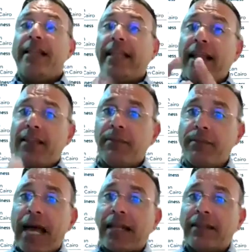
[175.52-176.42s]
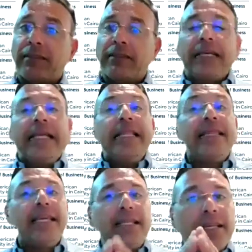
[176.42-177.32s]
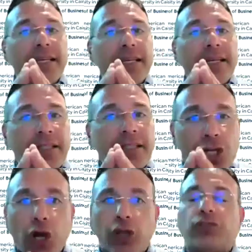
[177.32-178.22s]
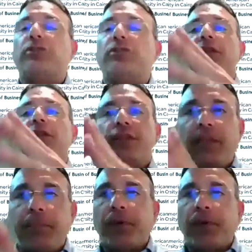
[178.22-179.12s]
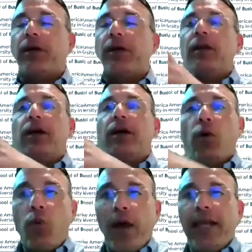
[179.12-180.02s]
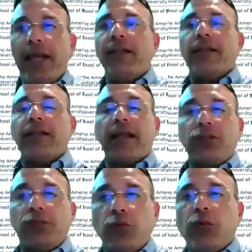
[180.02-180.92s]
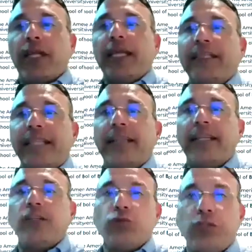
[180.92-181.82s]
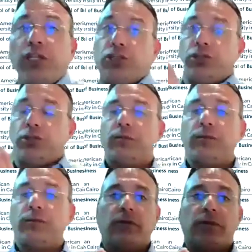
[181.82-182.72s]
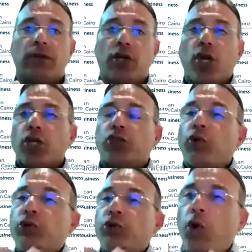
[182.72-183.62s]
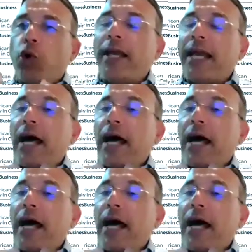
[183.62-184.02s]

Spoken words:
Tell them that this is not the typical way that you were intending to teach. So showing